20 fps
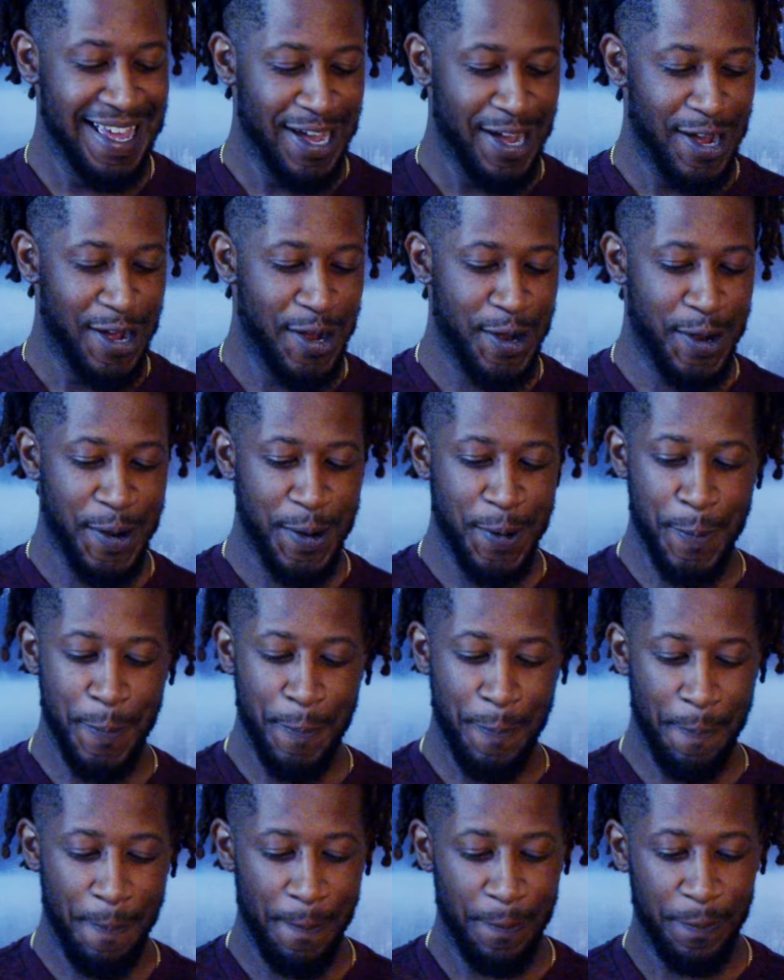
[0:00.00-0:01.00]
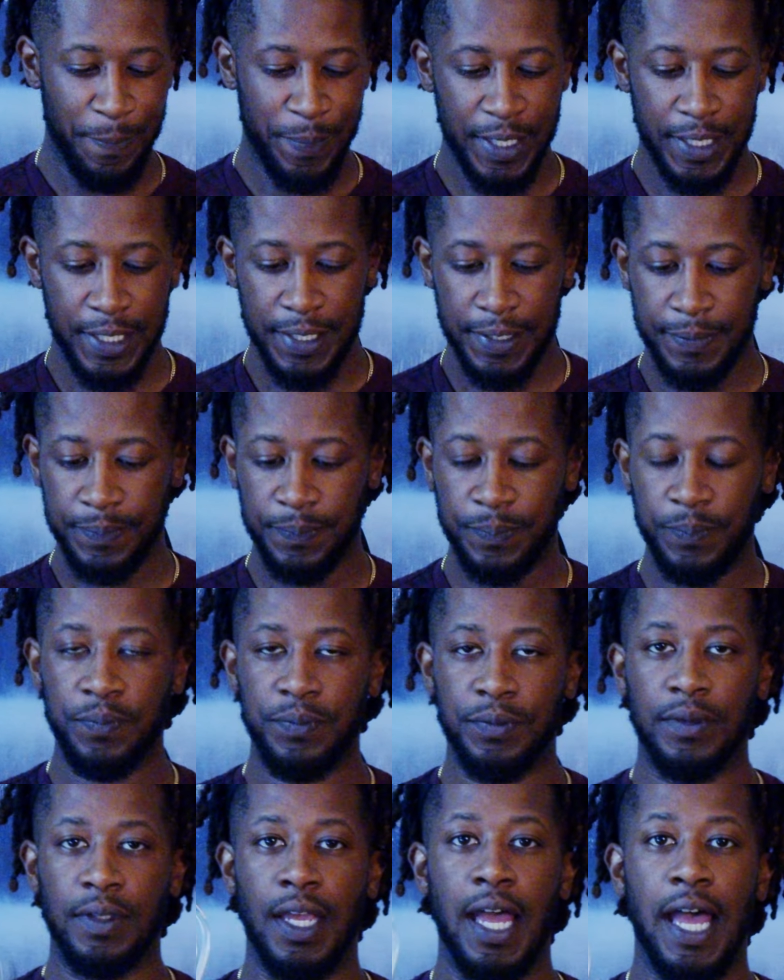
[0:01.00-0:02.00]
But
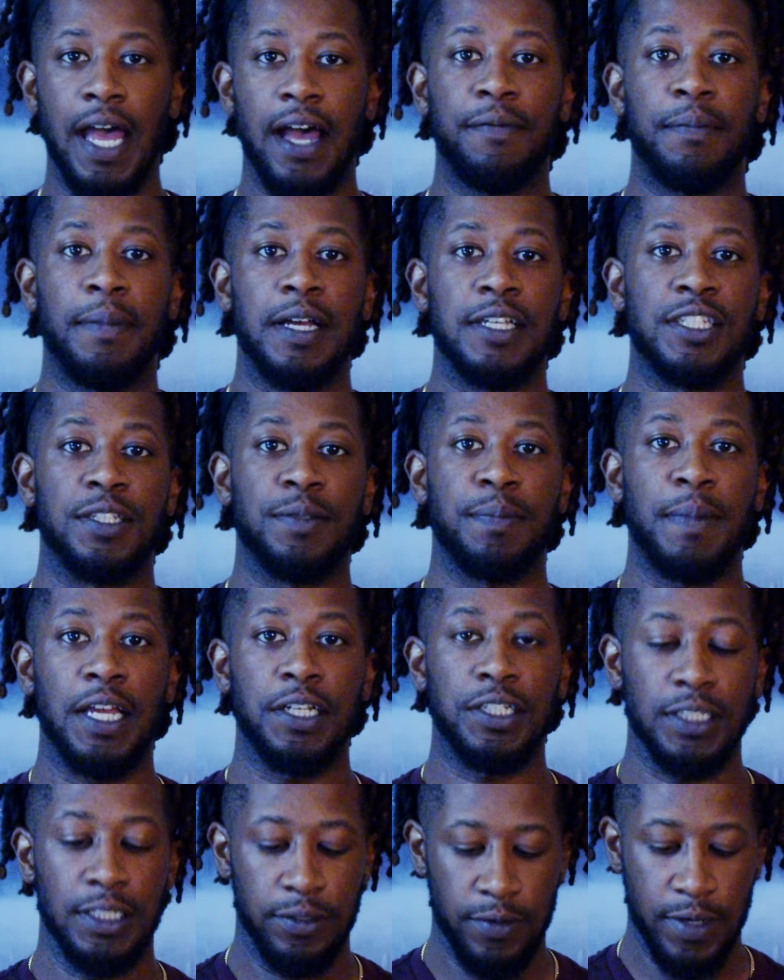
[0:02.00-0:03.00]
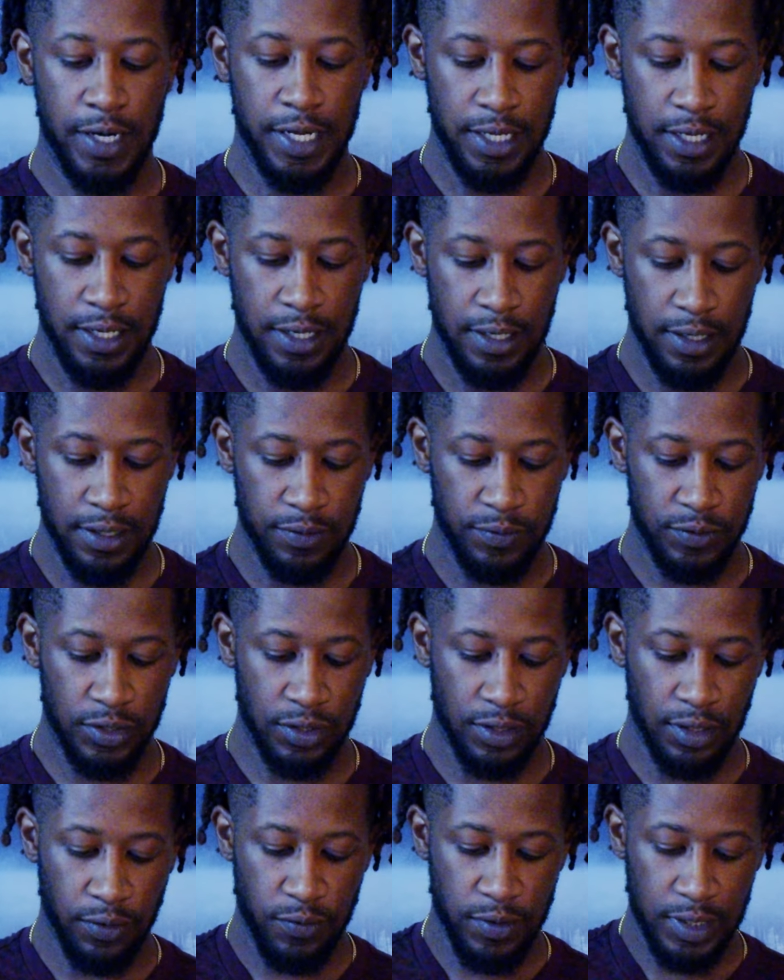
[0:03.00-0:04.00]
I have my spatula right here. I'm just
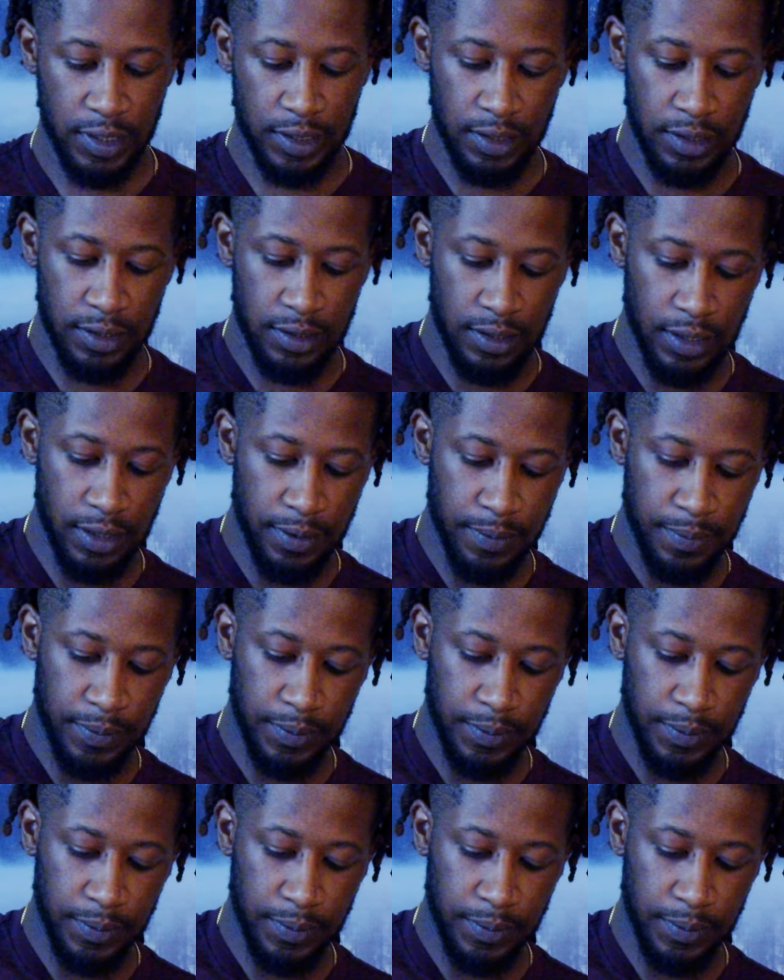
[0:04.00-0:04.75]
gonna whisk these up.